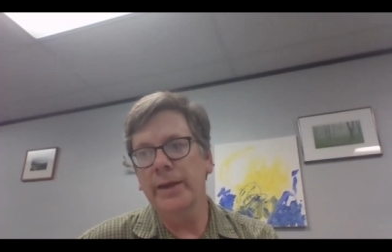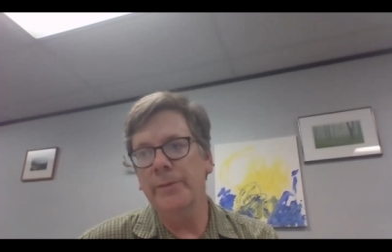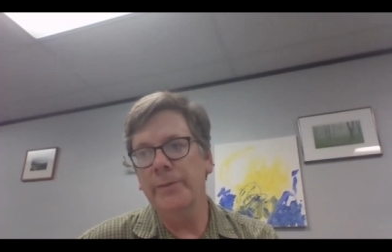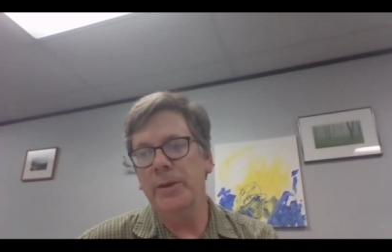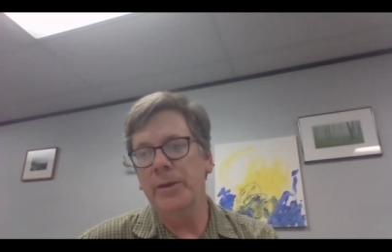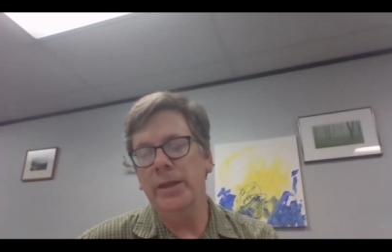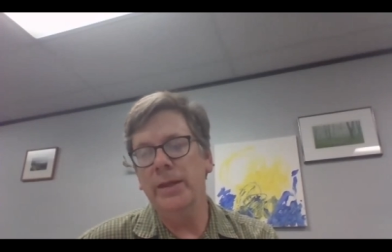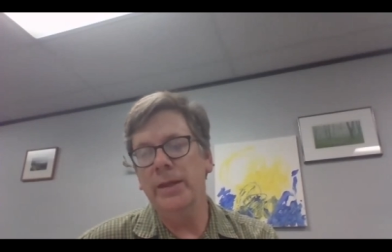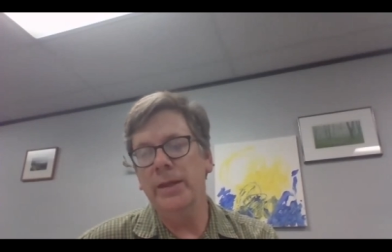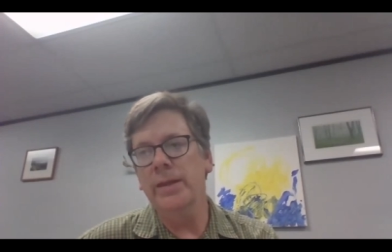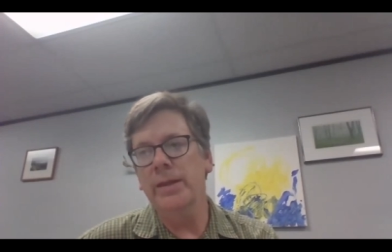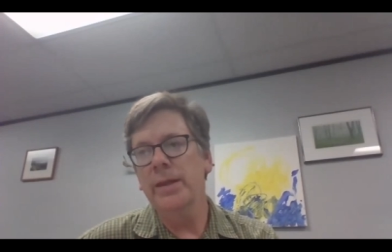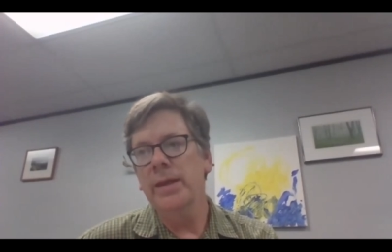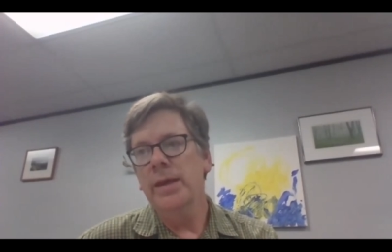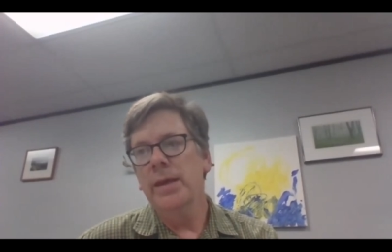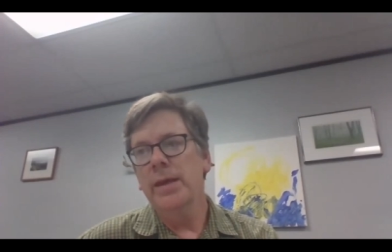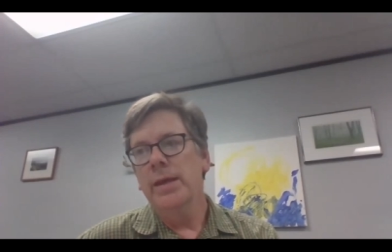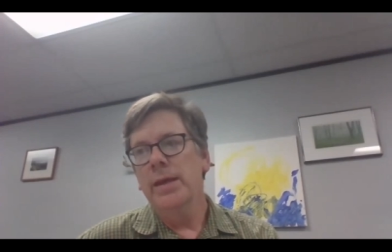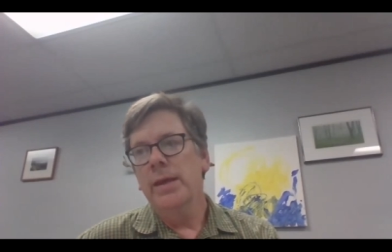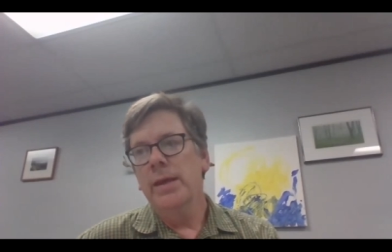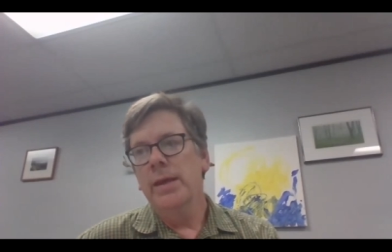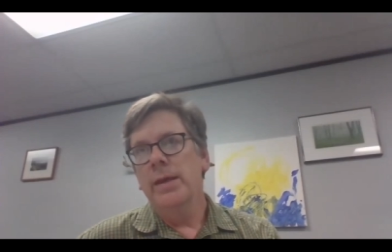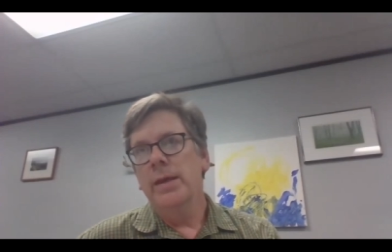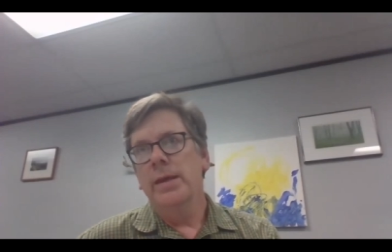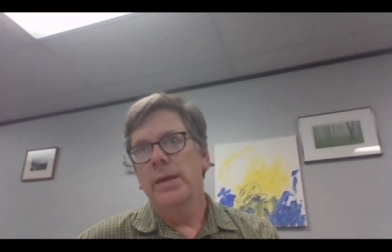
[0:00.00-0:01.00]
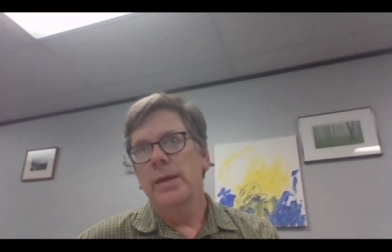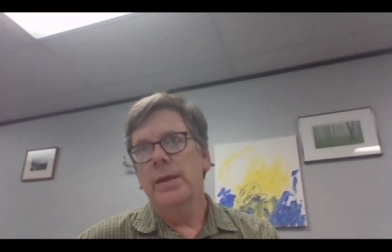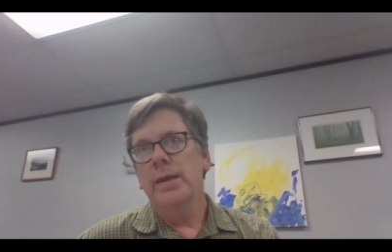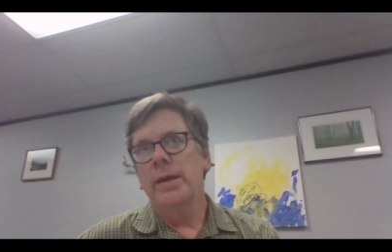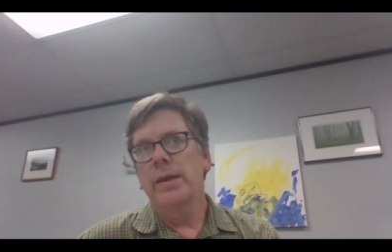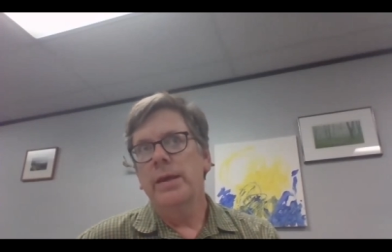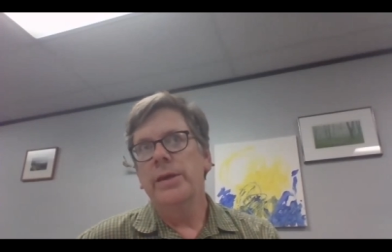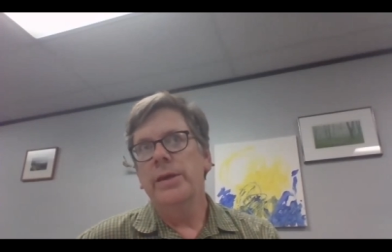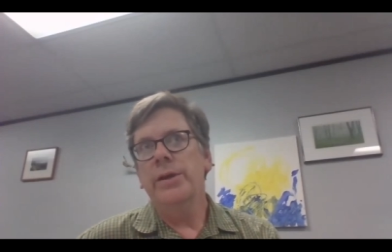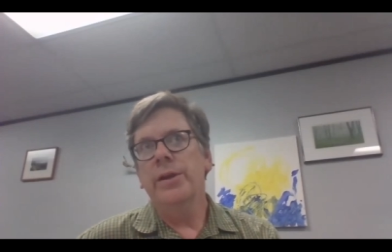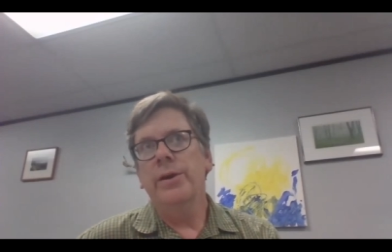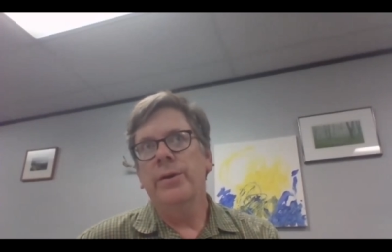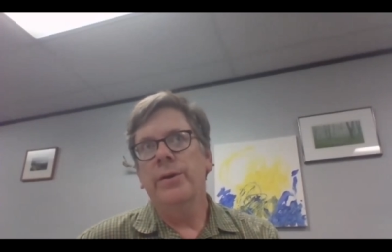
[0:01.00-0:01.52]
I mean,
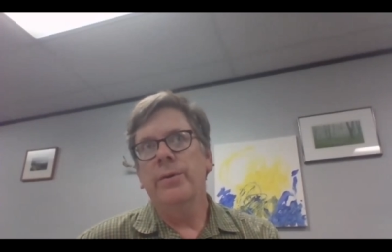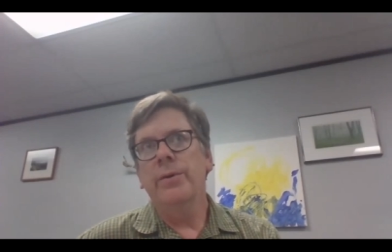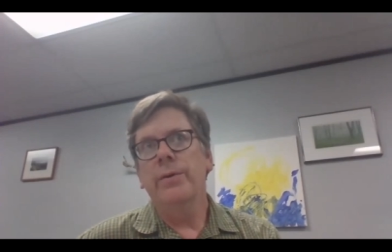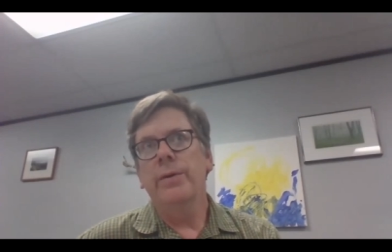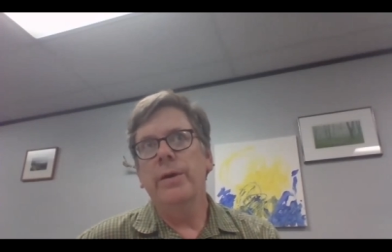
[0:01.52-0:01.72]
you know,